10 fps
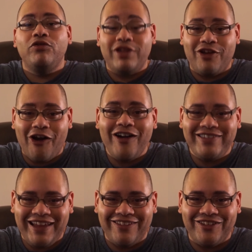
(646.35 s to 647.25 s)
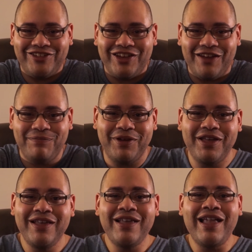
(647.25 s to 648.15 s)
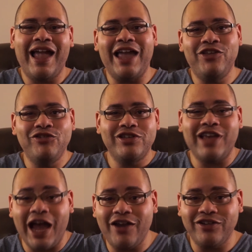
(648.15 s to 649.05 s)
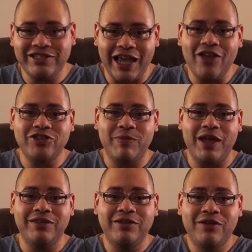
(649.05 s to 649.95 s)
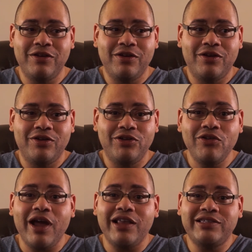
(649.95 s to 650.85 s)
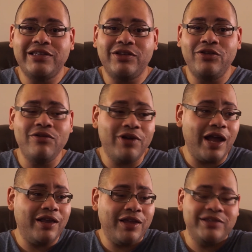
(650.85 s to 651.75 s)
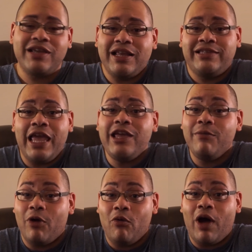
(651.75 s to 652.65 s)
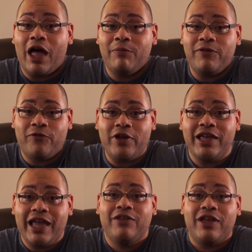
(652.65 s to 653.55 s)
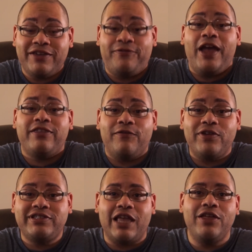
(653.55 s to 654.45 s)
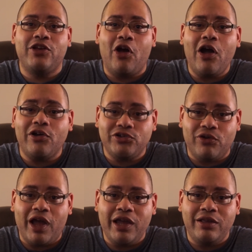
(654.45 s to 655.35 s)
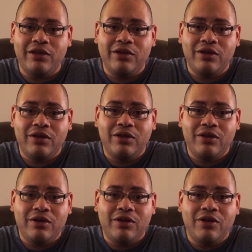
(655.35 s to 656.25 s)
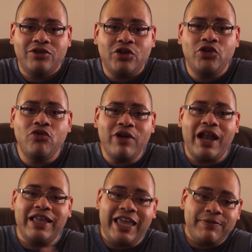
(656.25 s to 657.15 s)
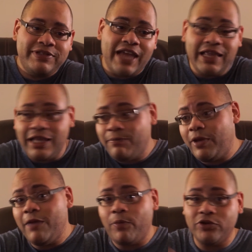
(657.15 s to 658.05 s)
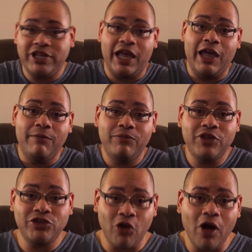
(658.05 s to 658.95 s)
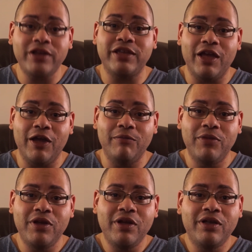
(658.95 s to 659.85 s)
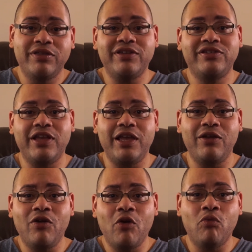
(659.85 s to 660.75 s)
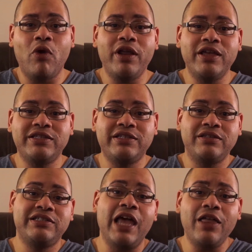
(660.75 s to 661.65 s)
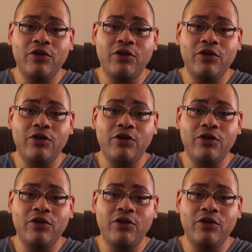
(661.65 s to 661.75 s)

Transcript: car dealership and you just hired a salesman, it's gonna take him a while before you get effective at selling cars, right? So you got to keep sending people to him to talk to him to see what his selling